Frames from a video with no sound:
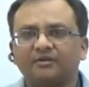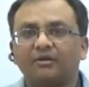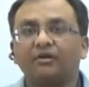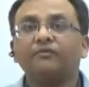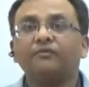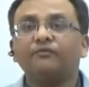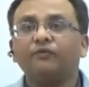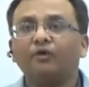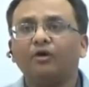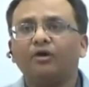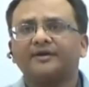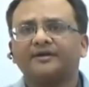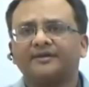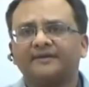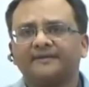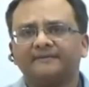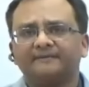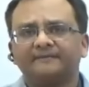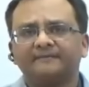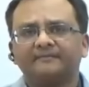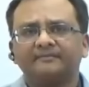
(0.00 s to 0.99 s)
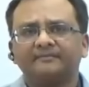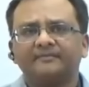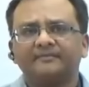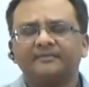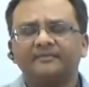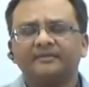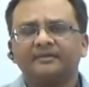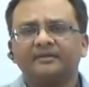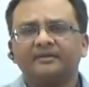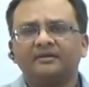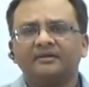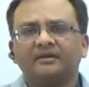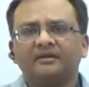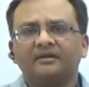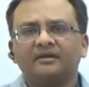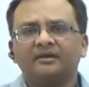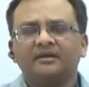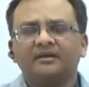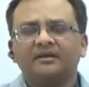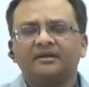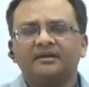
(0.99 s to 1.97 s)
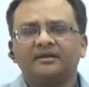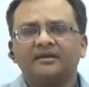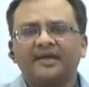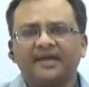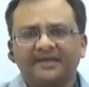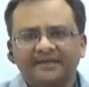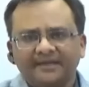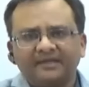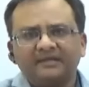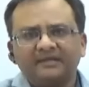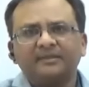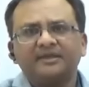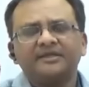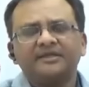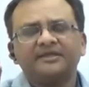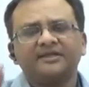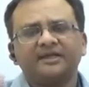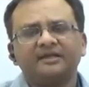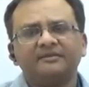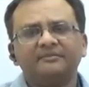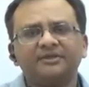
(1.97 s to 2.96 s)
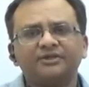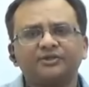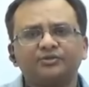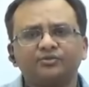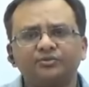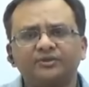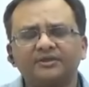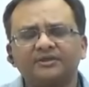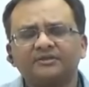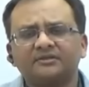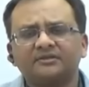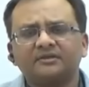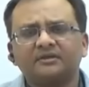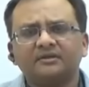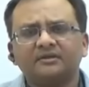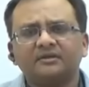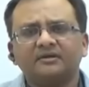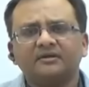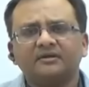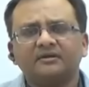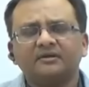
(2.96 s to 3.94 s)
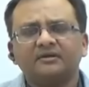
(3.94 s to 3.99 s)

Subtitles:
of what? Can anybody tell me, students?